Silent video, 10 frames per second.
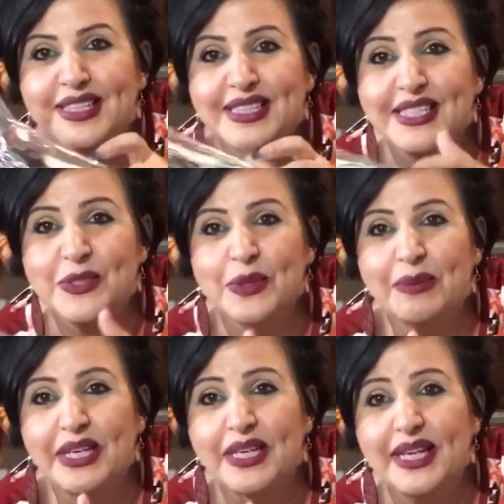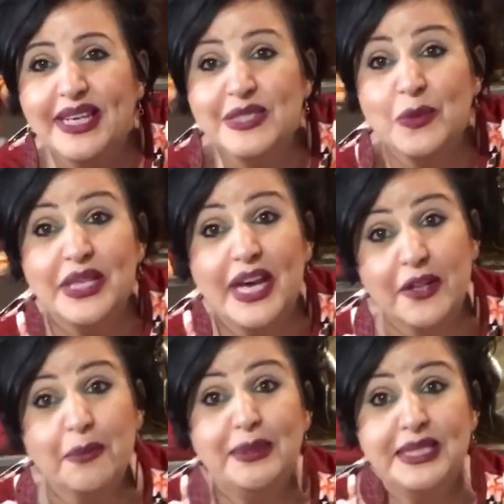This will be next when the
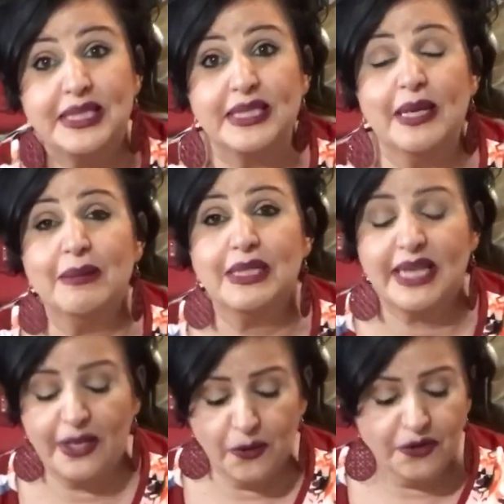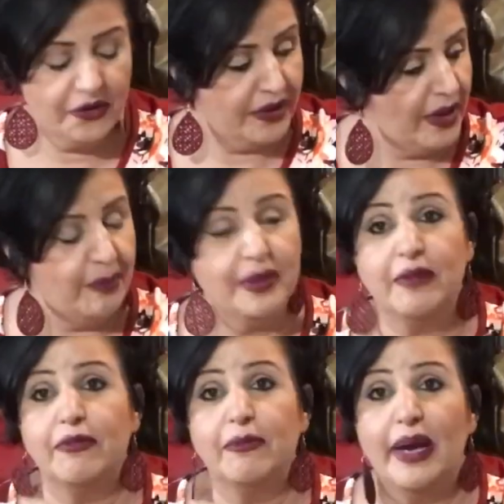other pieces come because I ordered a couple of
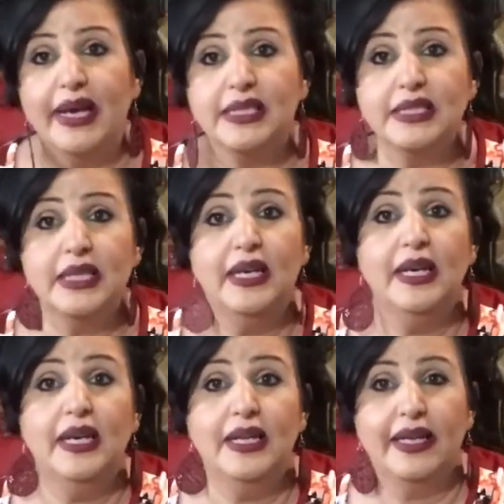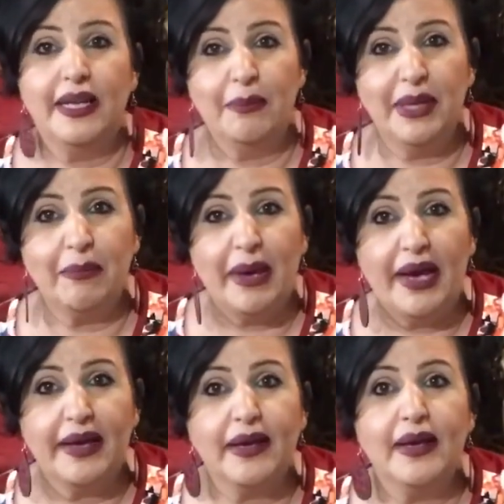bags, like a big
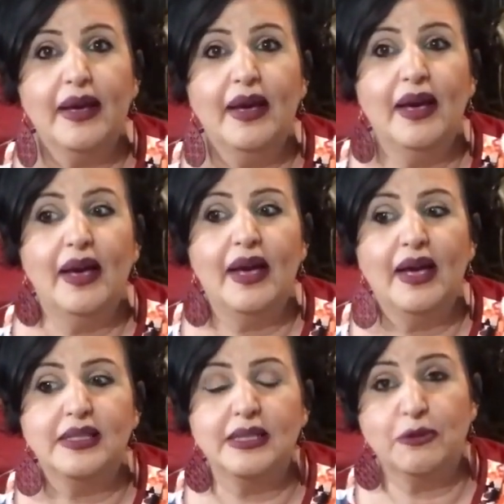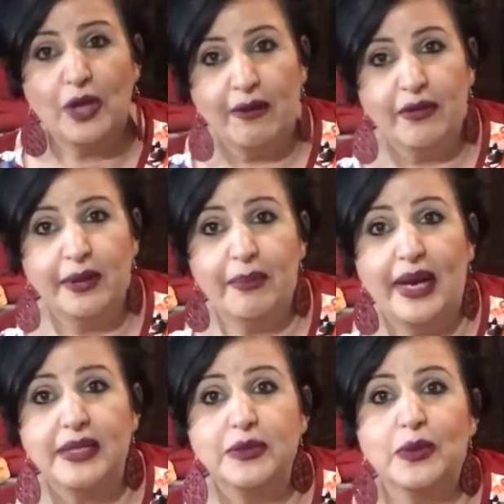bag and some traveling
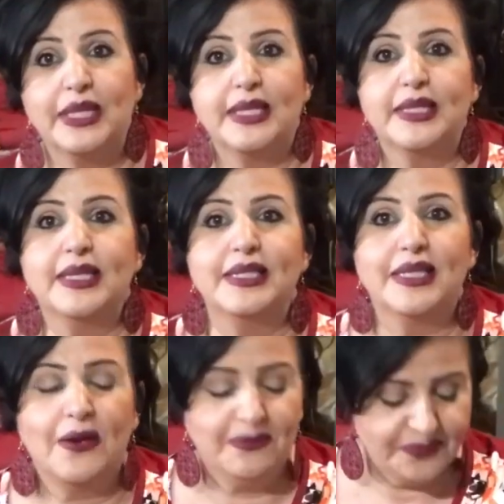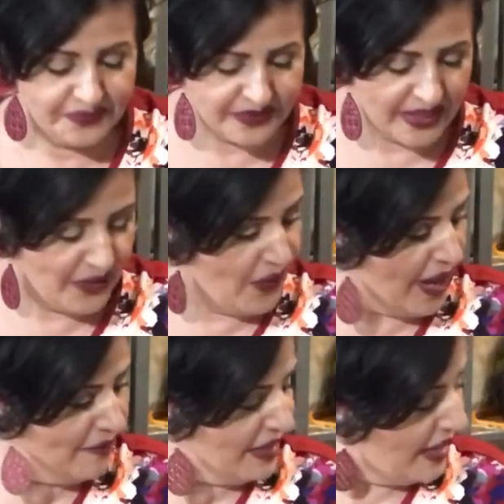bags with it. So there you
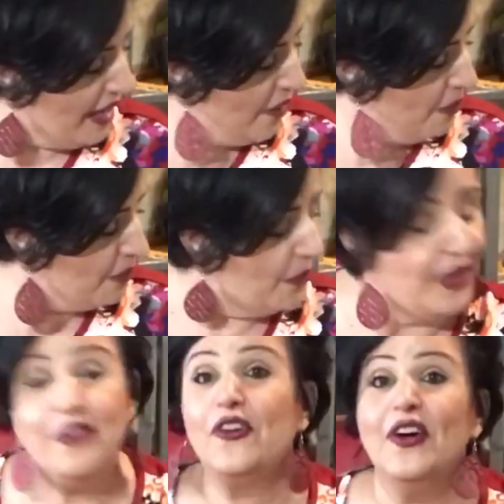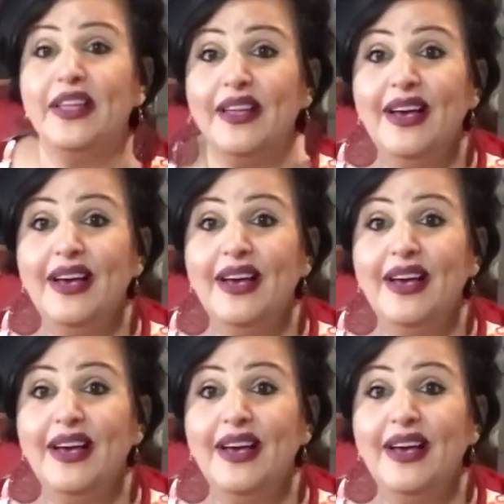have it. I hope you enjoyed.